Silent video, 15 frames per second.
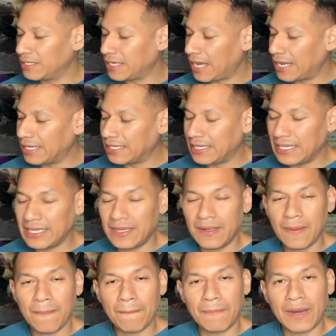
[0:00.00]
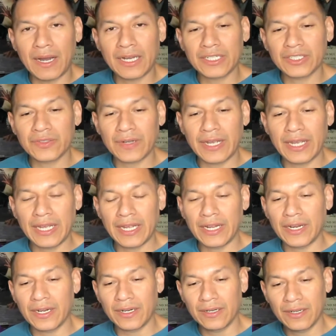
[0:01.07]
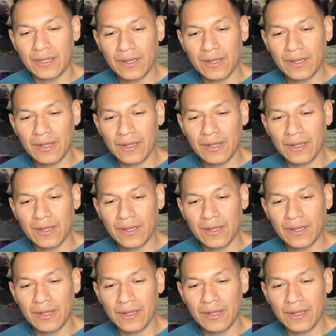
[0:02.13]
Nike box right here.